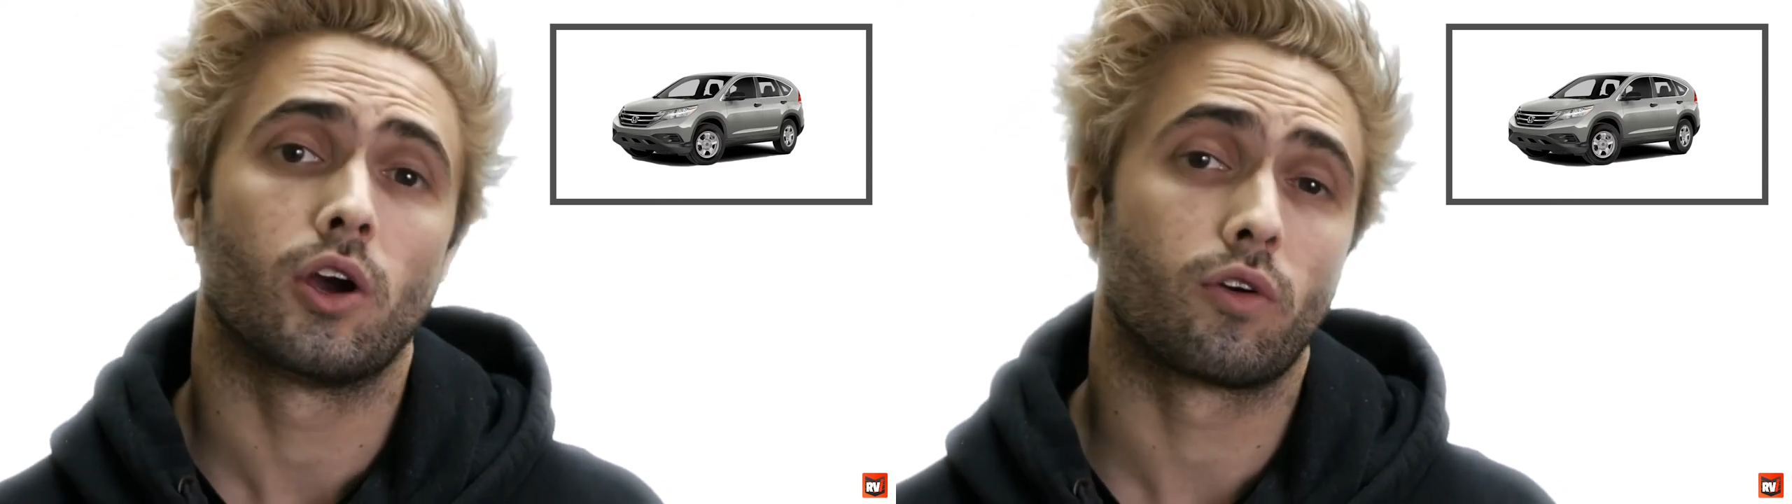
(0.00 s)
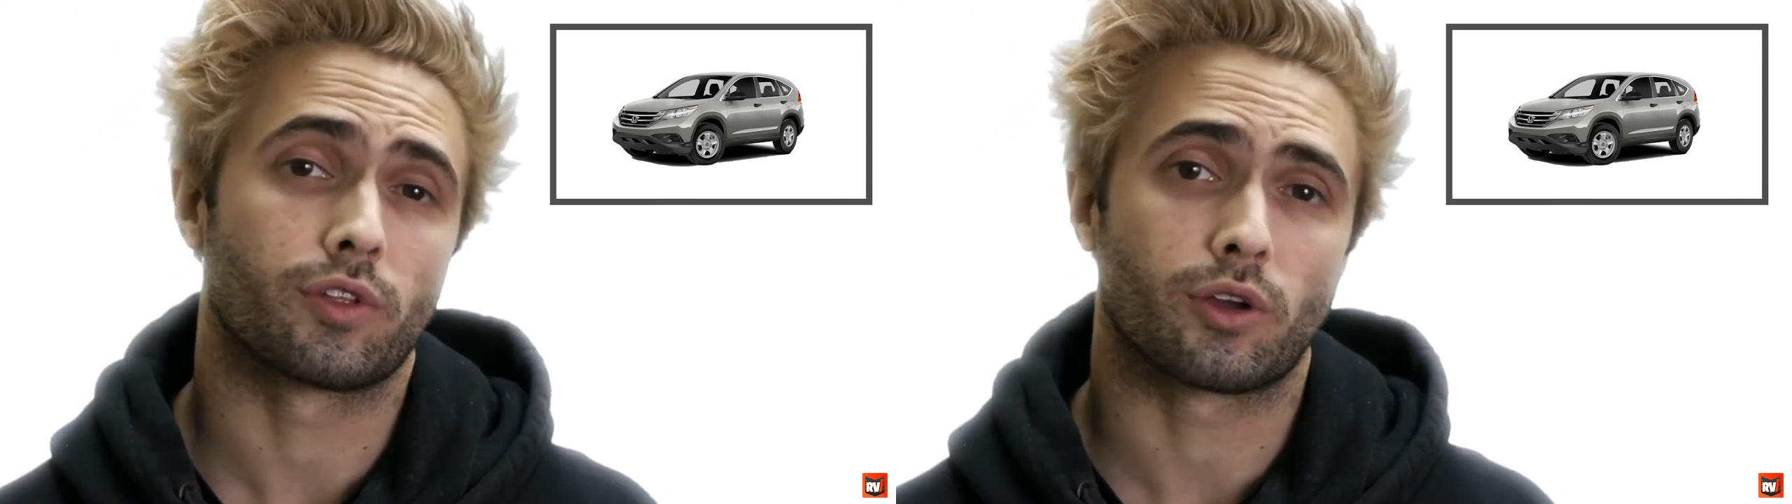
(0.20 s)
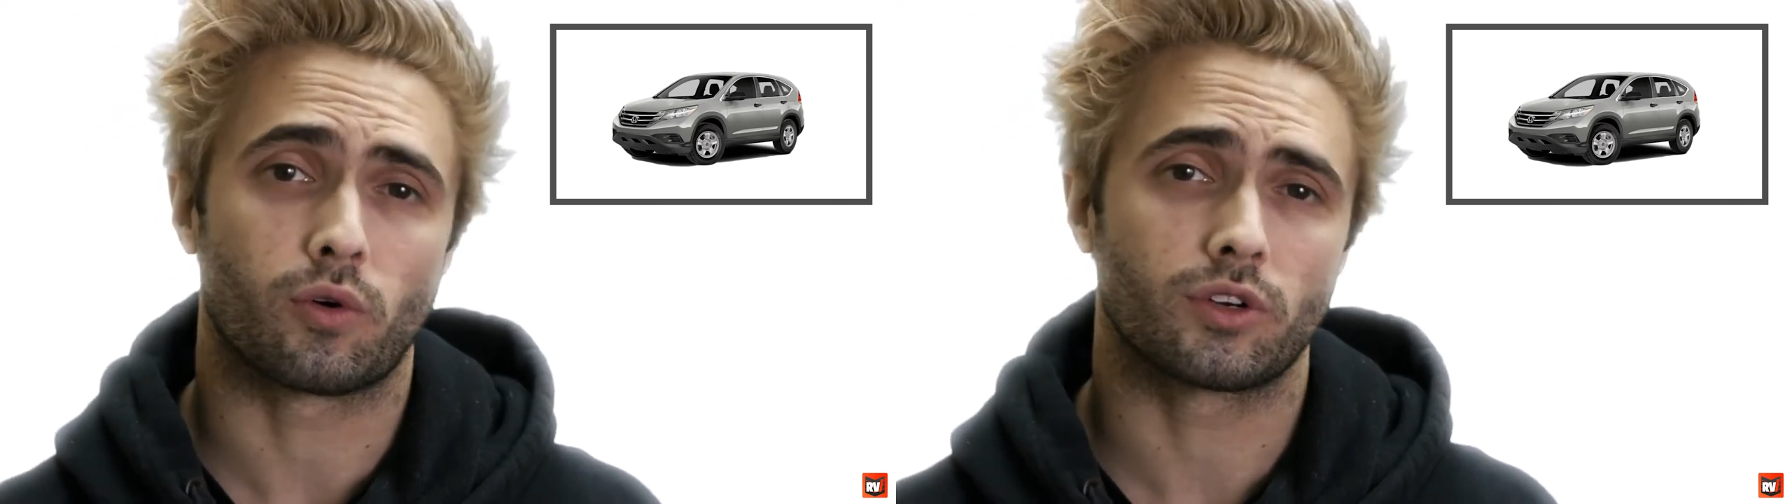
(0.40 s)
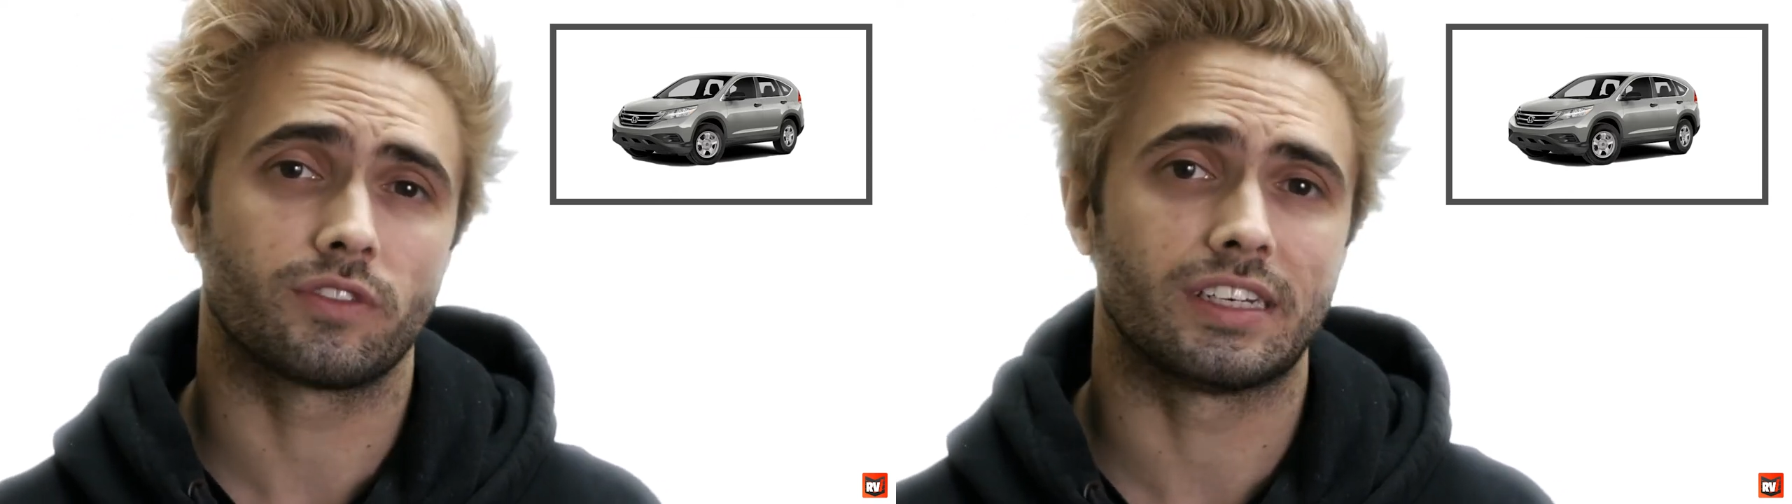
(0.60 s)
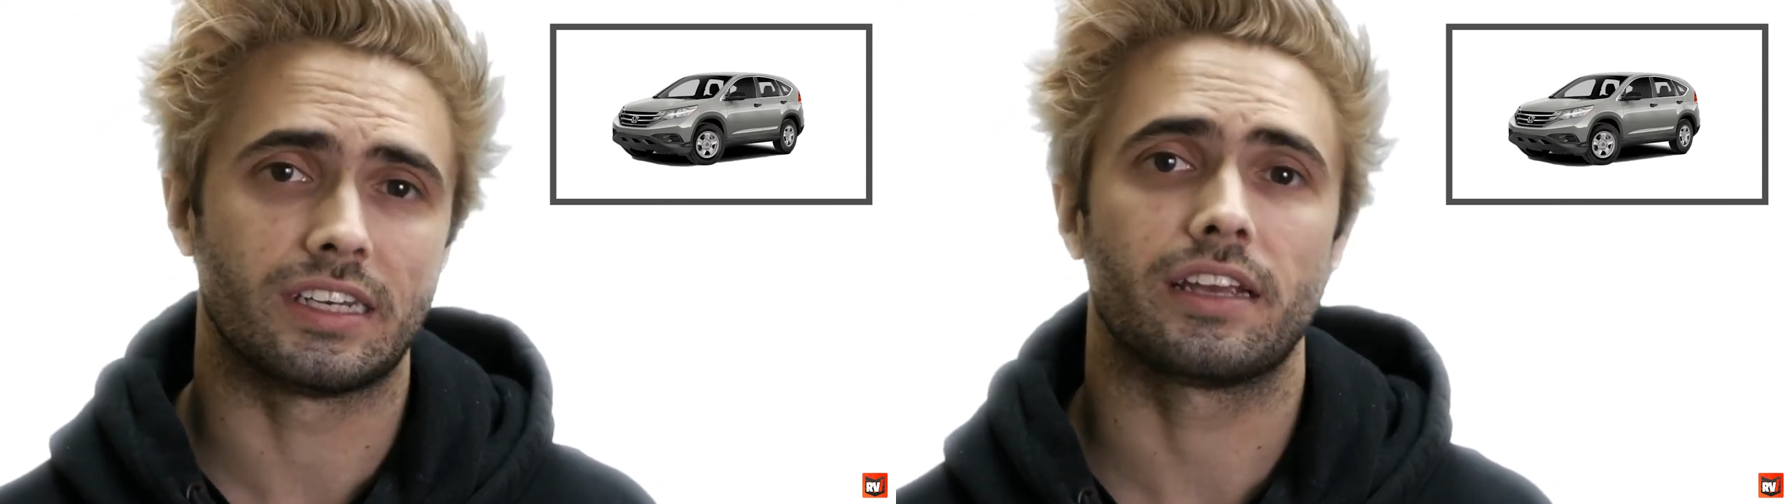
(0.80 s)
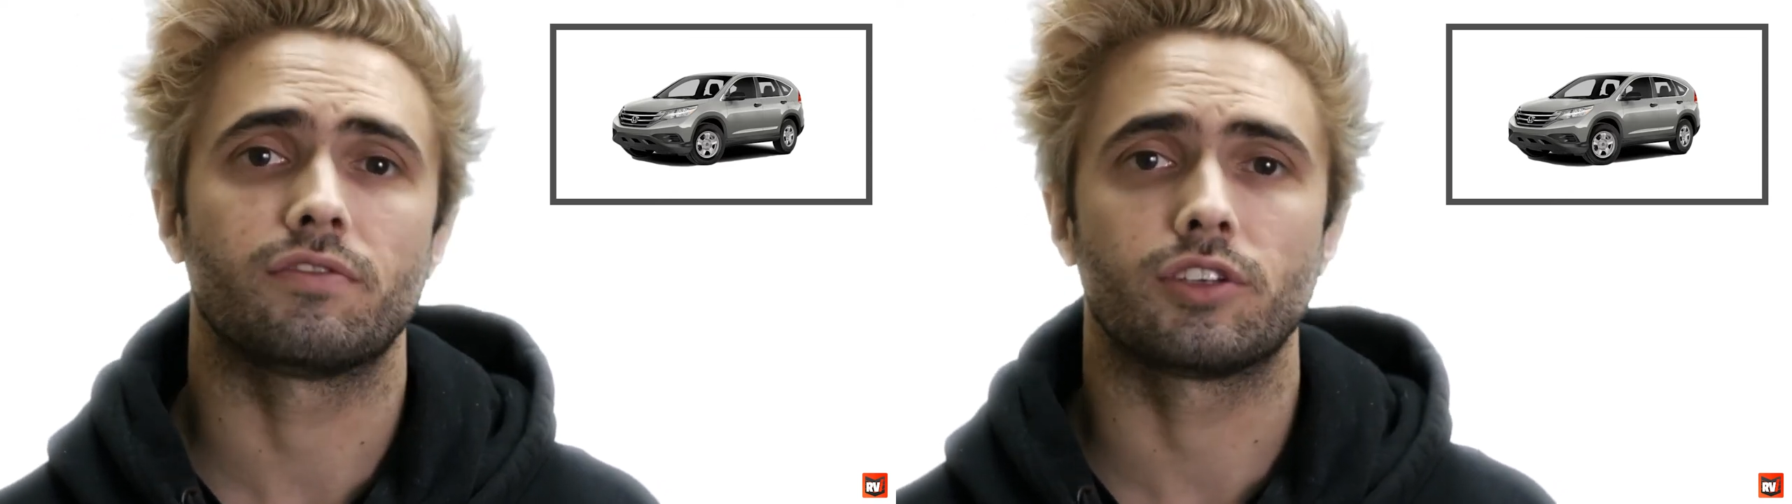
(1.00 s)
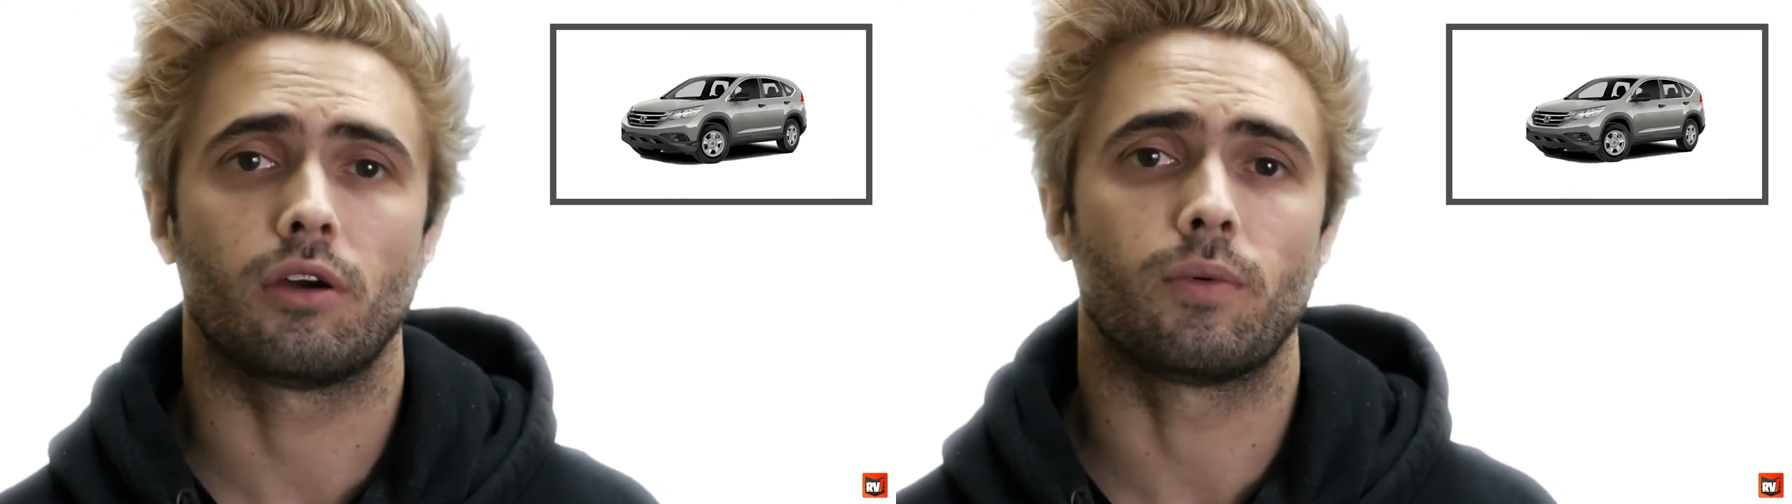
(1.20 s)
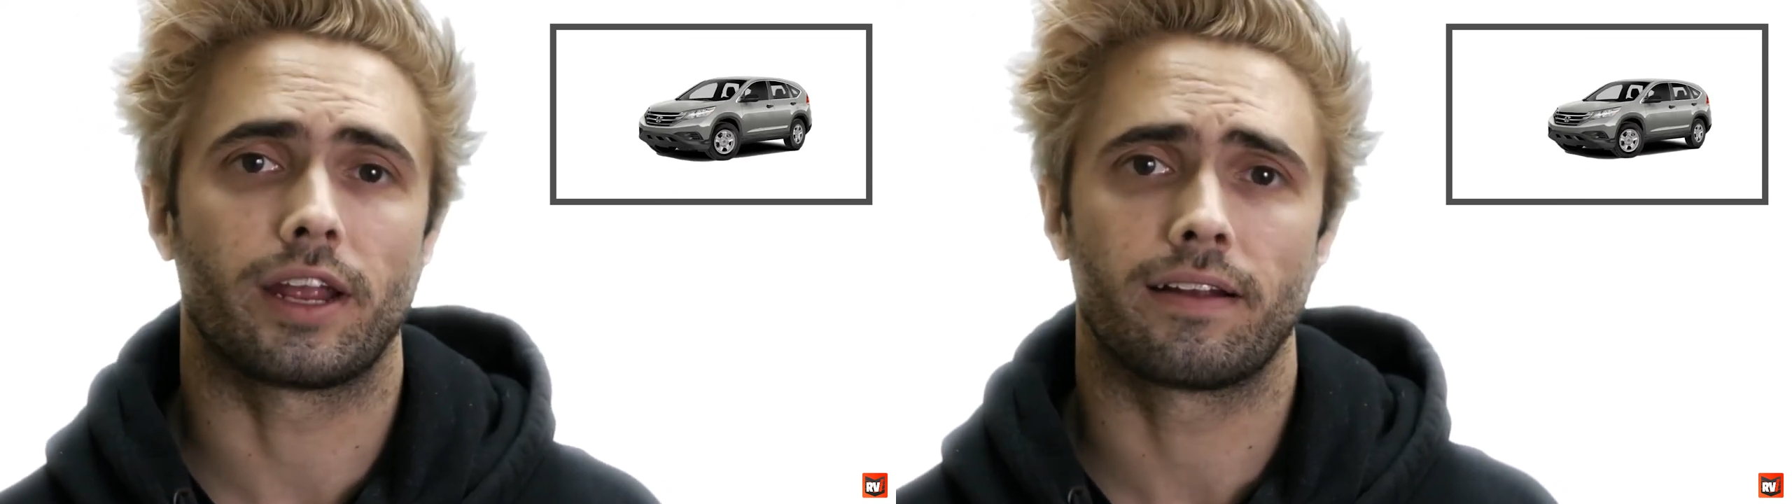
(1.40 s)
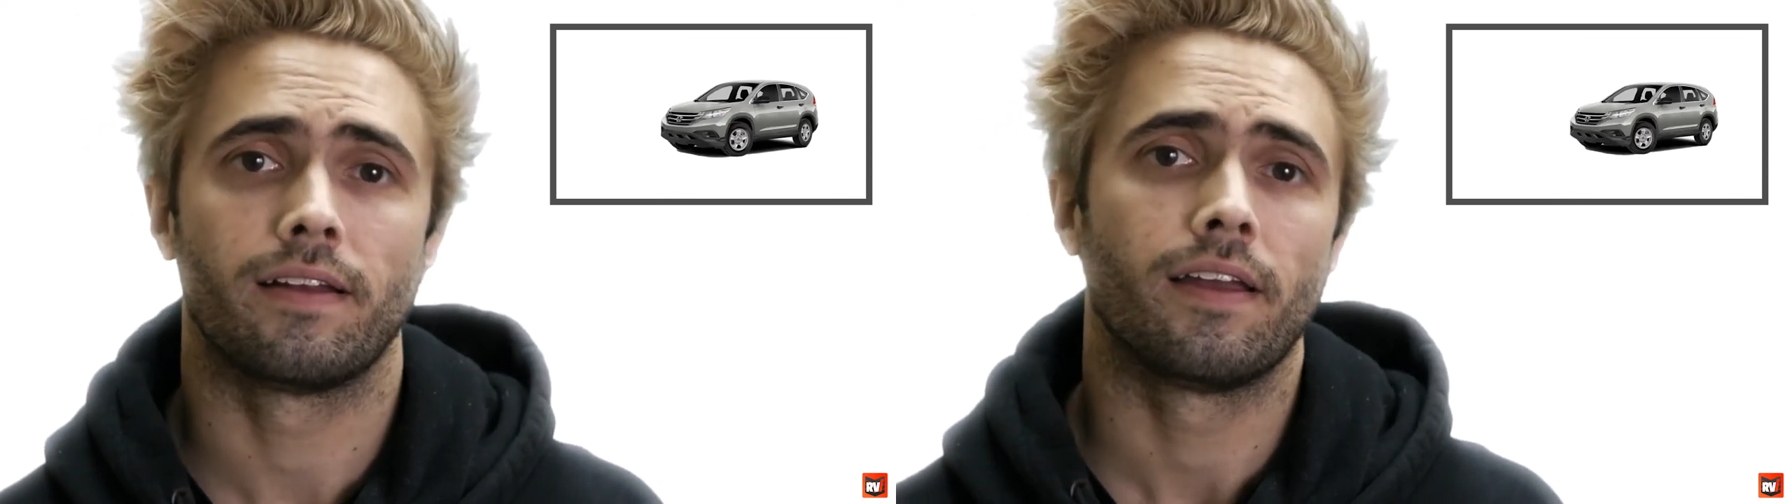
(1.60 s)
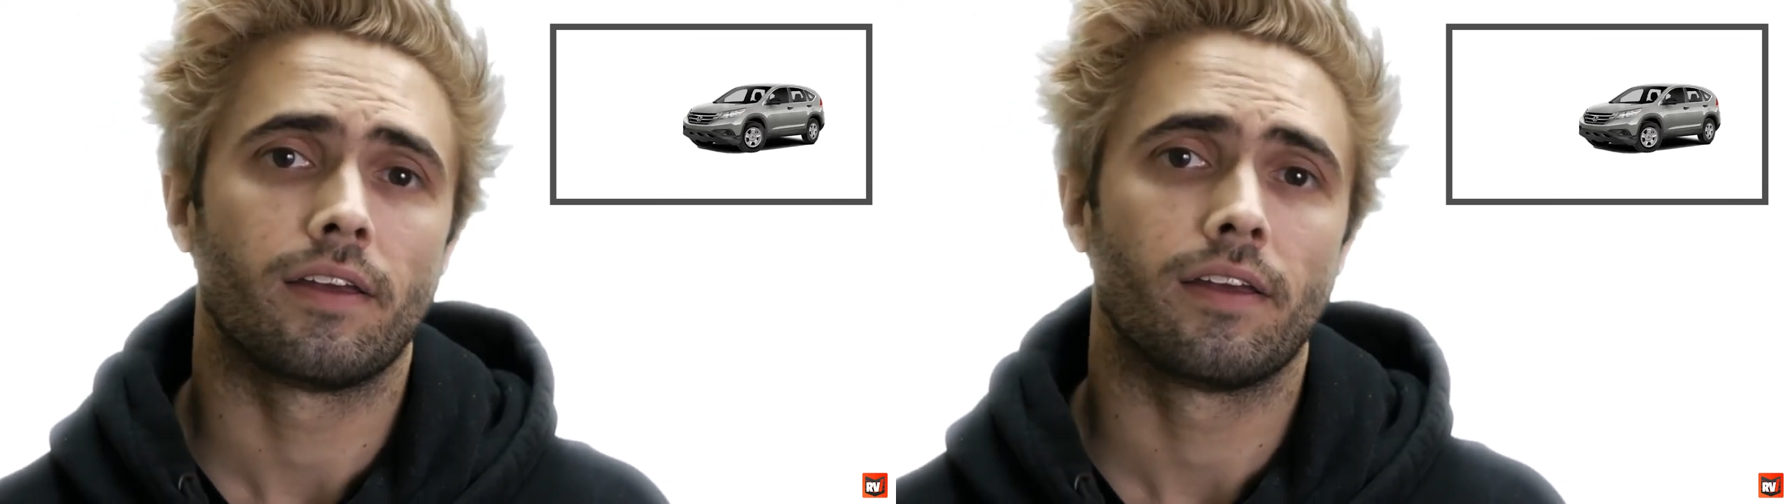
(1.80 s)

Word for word: over the course of a day of towing,